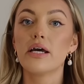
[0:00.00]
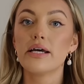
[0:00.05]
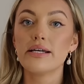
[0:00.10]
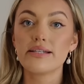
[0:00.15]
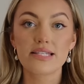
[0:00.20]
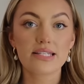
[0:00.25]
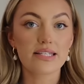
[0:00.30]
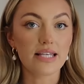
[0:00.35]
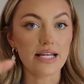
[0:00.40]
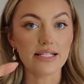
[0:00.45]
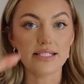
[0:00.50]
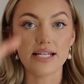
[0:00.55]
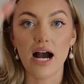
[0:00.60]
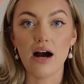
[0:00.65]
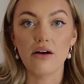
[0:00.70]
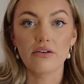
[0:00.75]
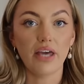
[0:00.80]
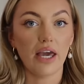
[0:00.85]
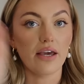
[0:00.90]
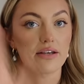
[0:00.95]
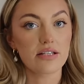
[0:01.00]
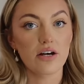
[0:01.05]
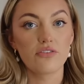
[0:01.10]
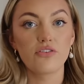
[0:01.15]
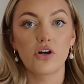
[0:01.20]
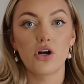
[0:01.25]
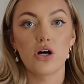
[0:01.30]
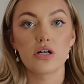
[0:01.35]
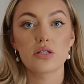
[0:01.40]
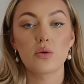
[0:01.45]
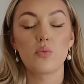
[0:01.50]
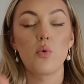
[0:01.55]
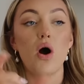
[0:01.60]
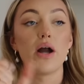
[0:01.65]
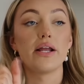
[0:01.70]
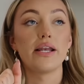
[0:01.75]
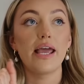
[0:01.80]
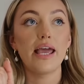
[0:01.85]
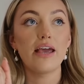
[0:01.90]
Sit down, get yourself a glass of wine.